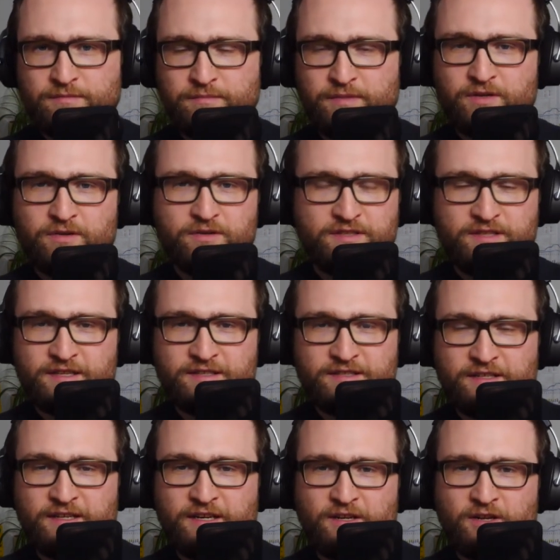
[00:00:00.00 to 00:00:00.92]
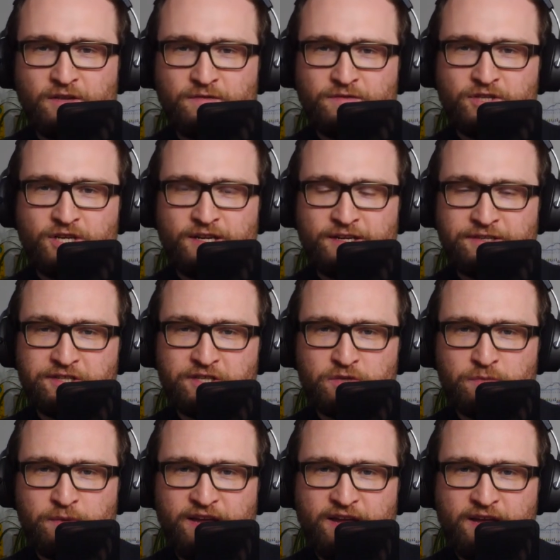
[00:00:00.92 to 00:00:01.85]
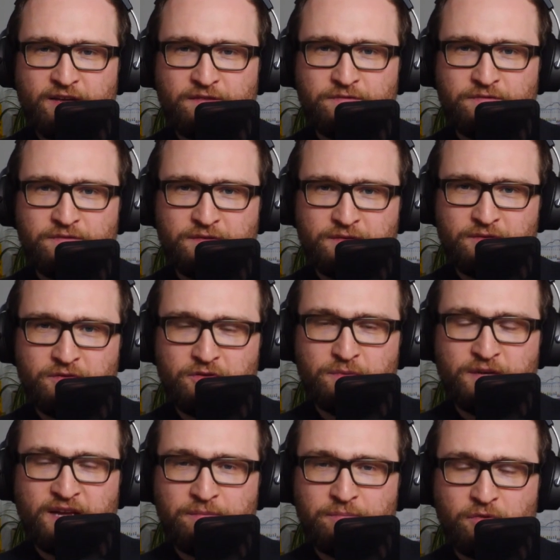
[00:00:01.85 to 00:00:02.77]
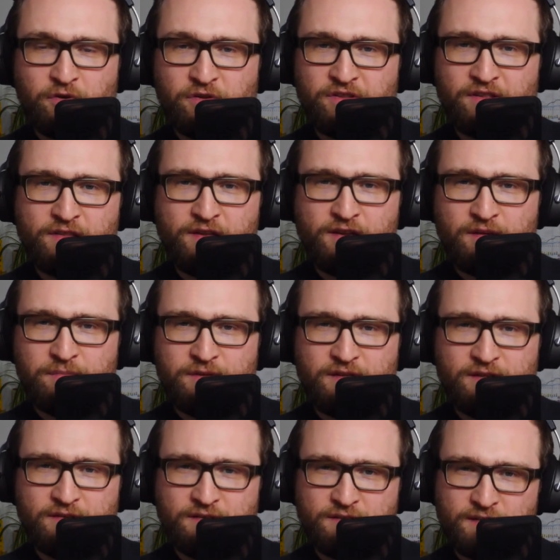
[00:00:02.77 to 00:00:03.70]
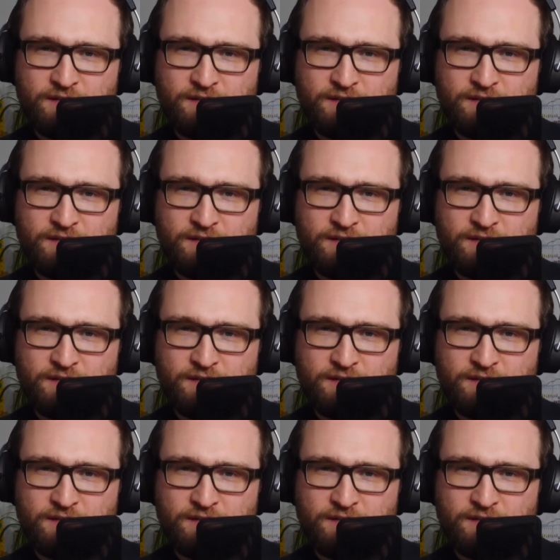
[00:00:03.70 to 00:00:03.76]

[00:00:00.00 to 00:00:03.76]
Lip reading: Because there's still a lot of challenges we have to get more sustainable.